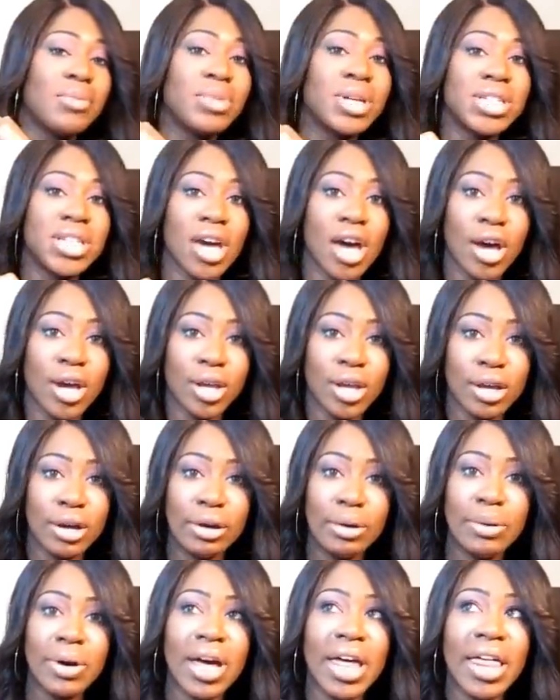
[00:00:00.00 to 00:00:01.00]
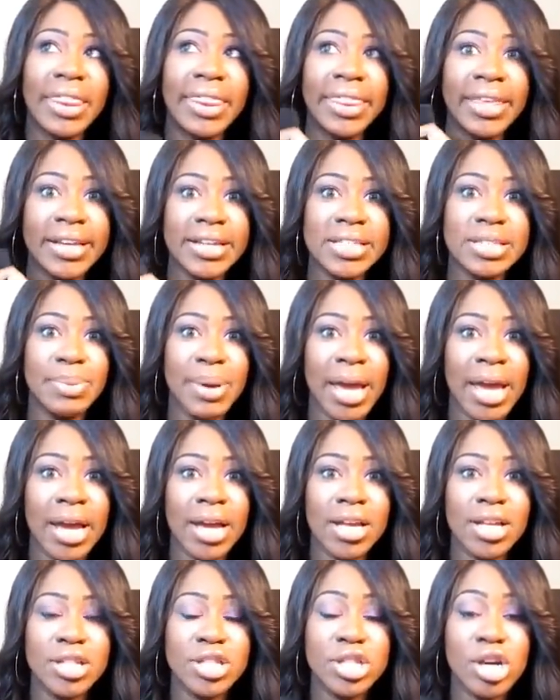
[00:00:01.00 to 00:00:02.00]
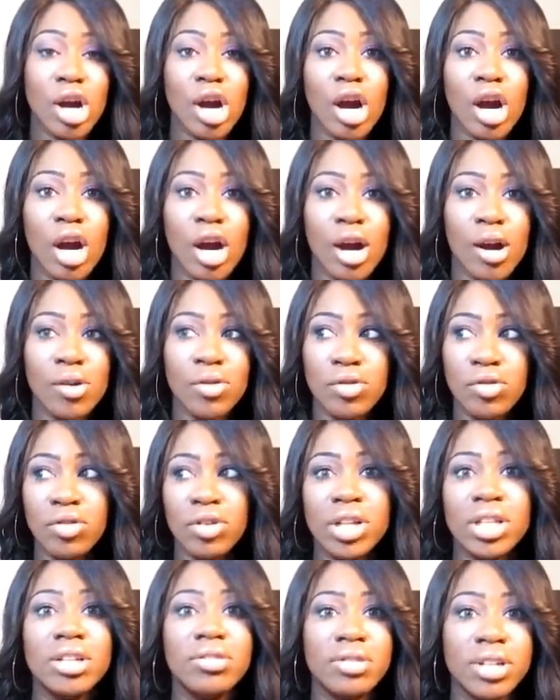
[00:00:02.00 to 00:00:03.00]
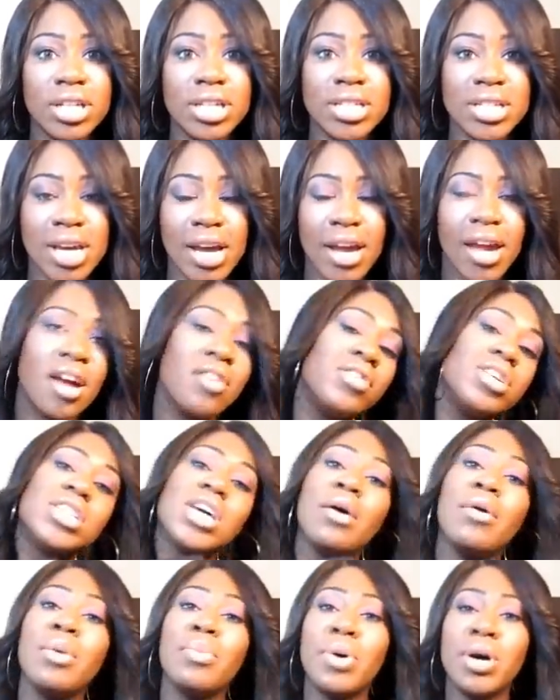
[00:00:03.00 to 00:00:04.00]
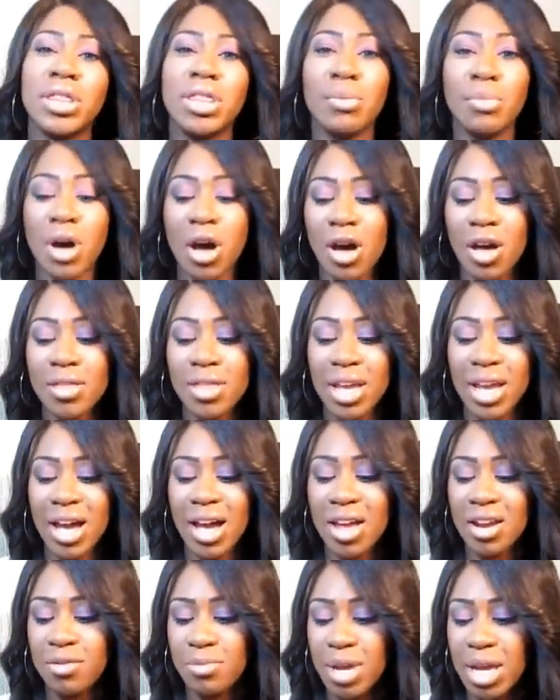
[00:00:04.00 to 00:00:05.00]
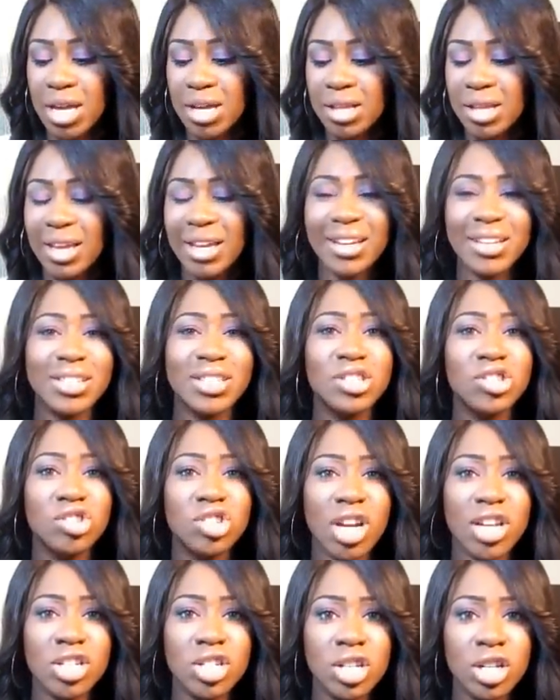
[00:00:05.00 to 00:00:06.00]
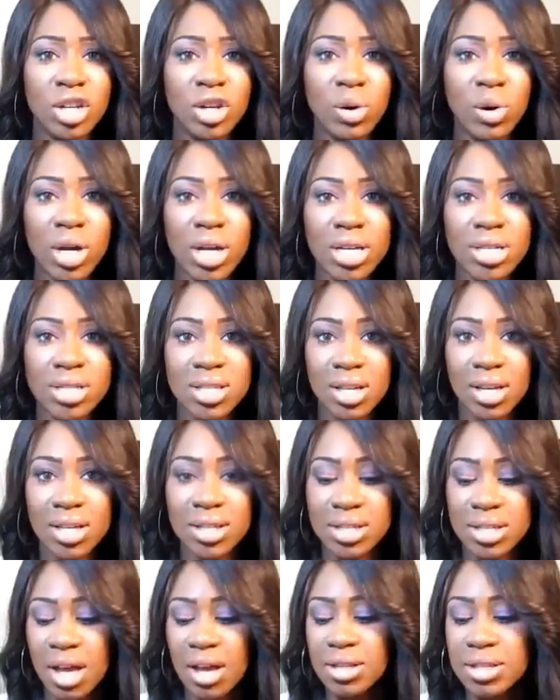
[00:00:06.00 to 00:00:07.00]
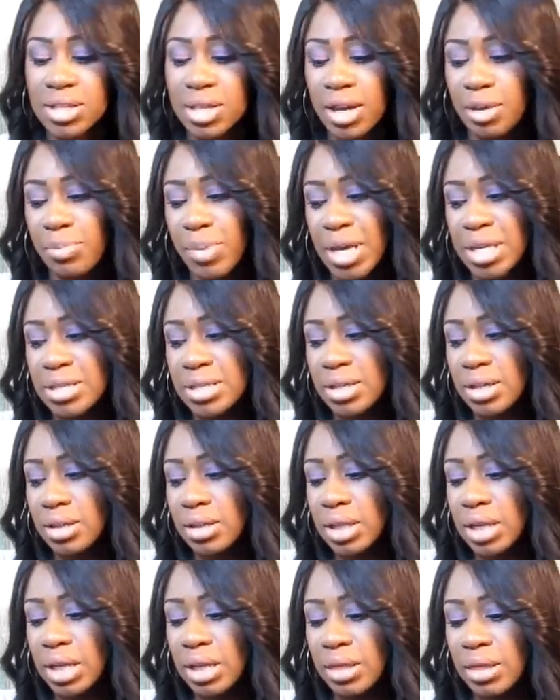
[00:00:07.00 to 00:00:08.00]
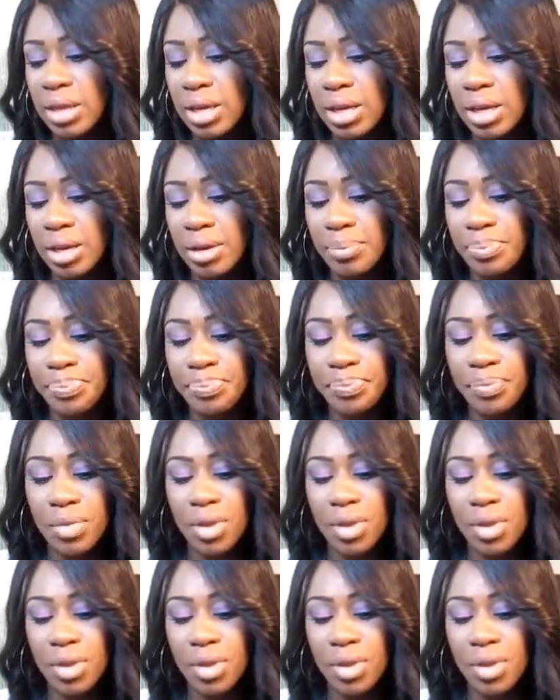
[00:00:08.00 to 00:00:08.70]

let me tell you, these pants are really, really tight. Every time I put them on, they kind of make like a stretching noise. It sounds like basically the